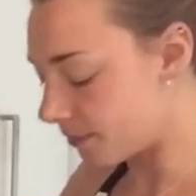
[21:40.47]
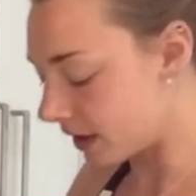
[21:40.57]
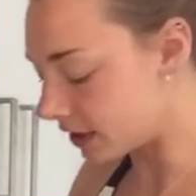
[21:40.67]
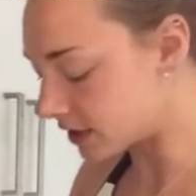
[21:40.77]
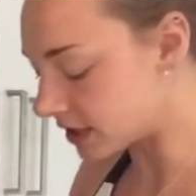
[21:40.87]

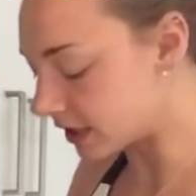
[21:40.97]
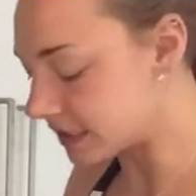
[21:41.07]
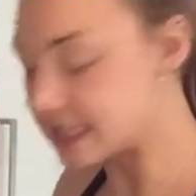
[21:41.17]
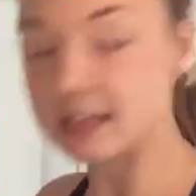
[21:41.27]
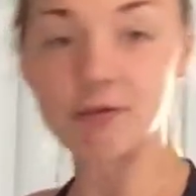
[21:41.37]
But you'll start
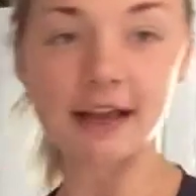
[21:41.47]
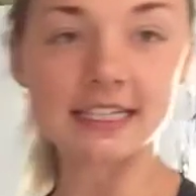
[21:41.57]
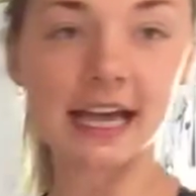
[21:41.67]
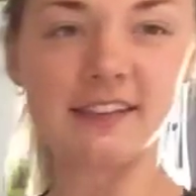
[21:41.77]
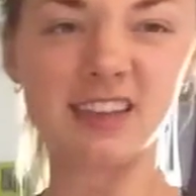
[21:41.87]
to see the
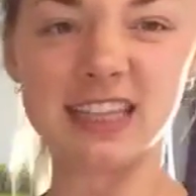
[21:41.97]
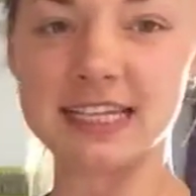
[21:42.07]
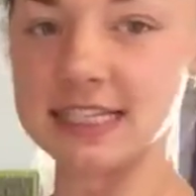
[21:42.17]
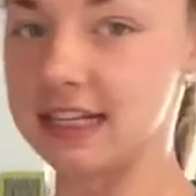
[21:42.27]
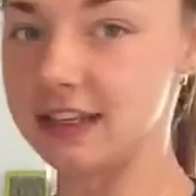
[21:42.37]
rice kind of
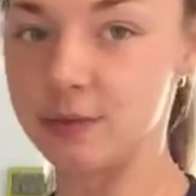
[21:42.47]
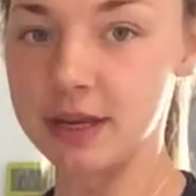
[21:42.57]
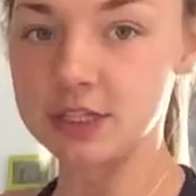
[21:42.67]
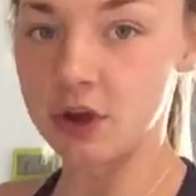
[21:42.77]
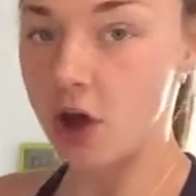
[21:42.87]
glisten a little
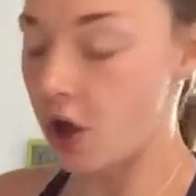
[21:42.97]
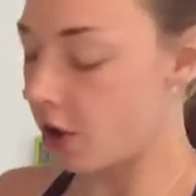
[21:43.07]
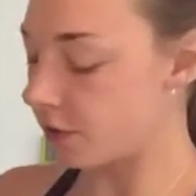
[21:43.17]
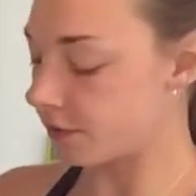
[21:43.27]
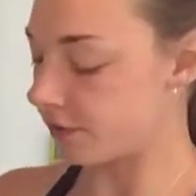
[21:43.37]
bit, so
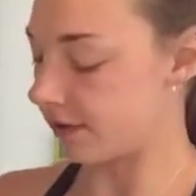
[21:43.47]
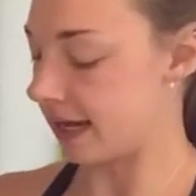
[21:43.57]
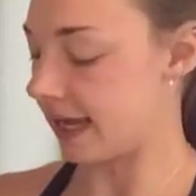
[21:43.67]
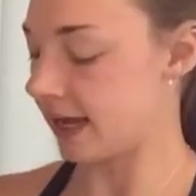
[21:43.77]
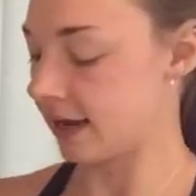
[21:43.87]

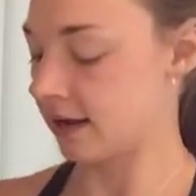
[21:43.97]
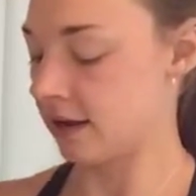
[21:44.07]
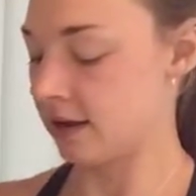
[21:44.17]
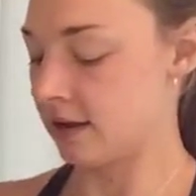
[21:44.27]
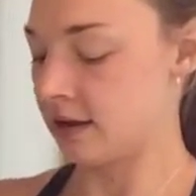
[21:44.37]
hopefully,
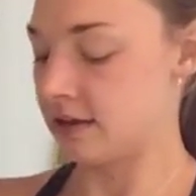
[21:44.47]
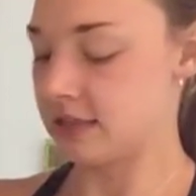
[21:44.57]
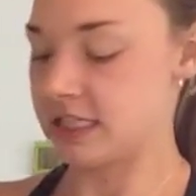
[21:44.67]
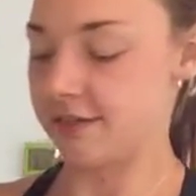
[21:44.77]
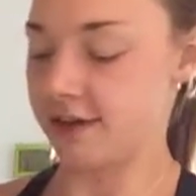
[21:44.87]

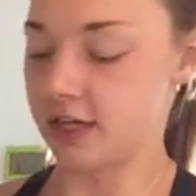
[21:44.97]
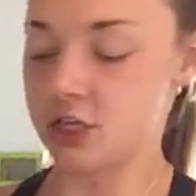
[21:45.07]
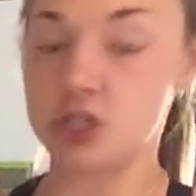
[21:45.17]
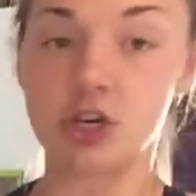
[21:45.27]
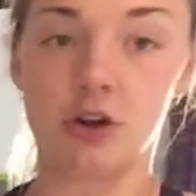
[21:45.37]
see if I
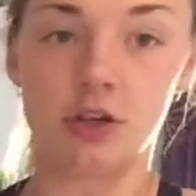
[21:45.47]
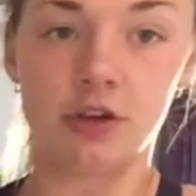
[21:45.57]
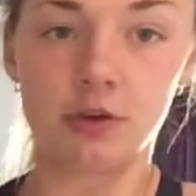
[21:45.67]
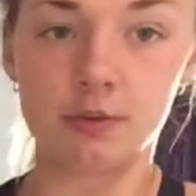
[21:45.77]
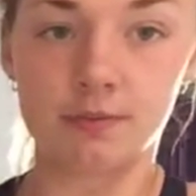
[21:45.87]
can show
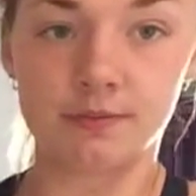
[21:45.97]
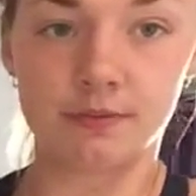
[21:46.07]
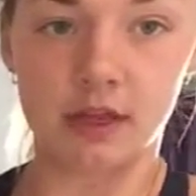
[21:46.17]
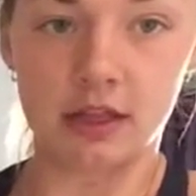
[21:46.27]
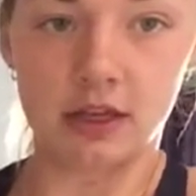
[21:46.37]
you,
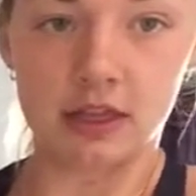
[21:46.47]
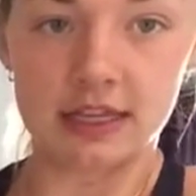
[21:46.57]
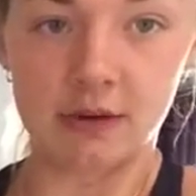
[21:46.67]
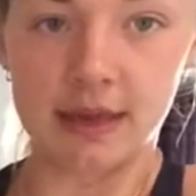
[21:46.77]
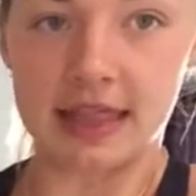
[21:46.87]
it'll look a
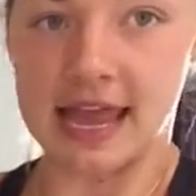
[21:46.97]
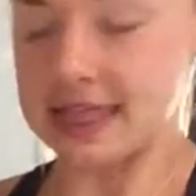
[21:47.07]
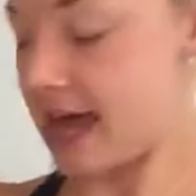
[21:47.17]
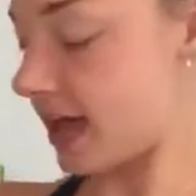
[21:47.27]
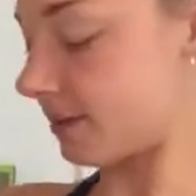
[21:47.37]
little bit
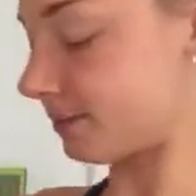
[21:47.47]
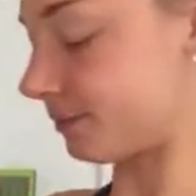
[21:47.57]
like that.